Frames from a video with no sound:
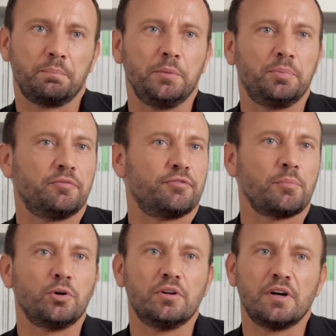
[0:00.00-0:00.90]
people
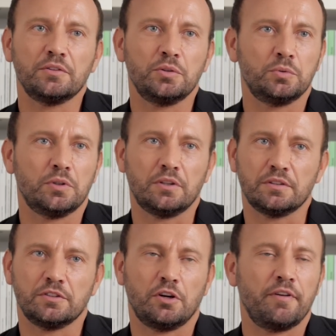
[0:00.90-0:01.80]
from all around the
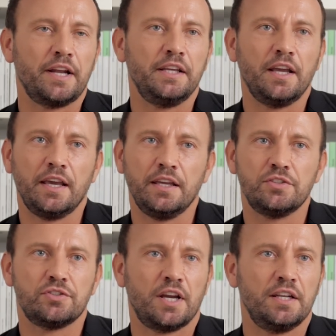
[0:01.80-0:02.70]
world, of any
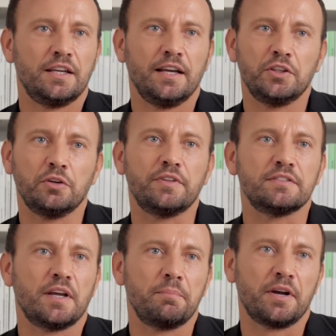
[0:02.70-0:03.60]
age, any kind of
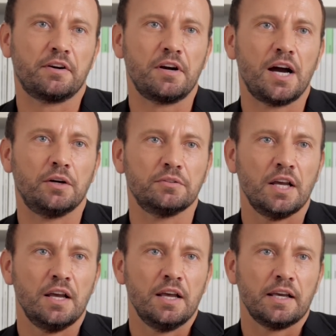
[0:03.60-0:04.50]
design background,
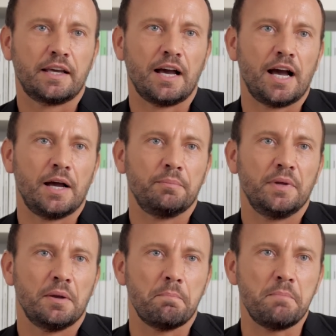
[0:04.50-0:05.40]
come,
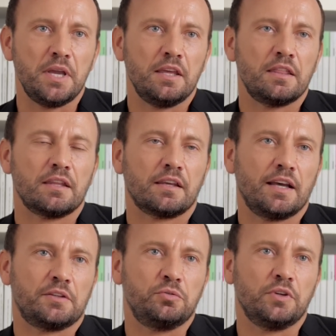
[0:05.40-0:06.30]
meet,
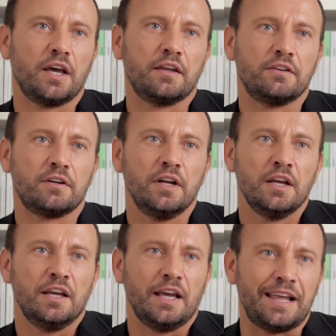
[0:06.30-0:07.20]
get together,
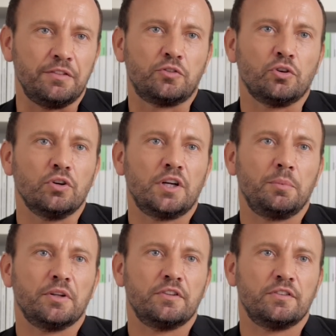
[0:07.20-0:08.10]
and talk
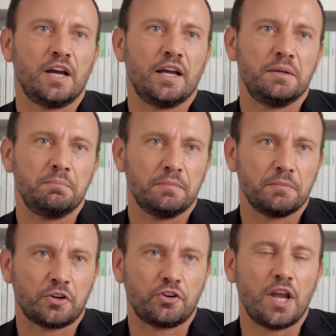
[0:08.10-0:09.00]
about design,
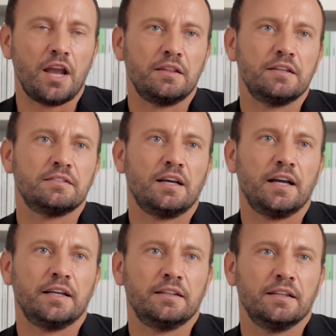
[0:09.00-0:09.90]
create
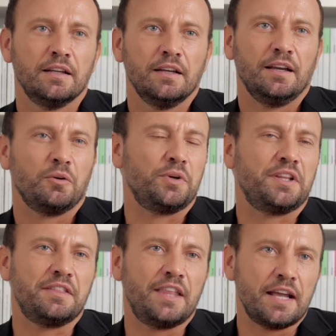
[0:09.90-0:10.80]
design. With
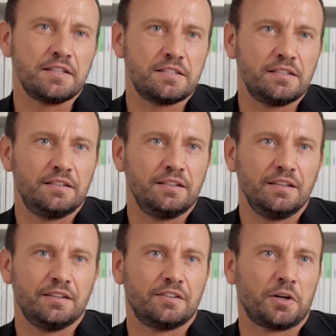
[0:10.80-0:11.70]
the
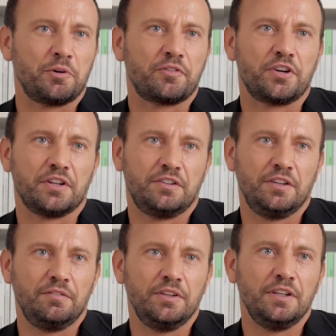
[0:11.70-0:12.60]
density in terms of
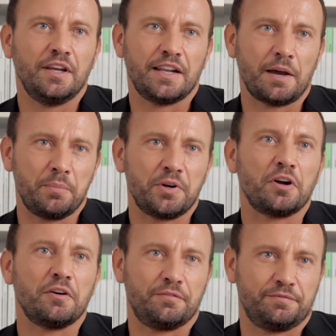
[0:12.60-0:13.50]
creativity and number
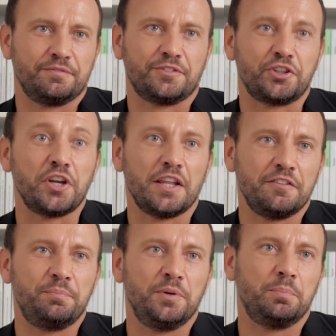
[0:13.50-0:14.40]
of
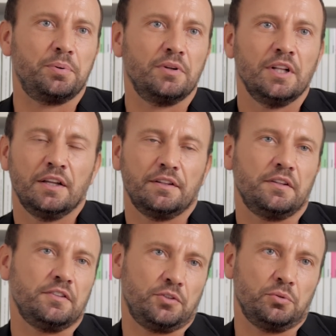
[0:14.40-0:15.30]
creative people
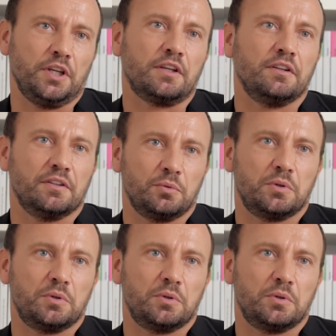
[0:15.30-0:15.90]
that is unique in the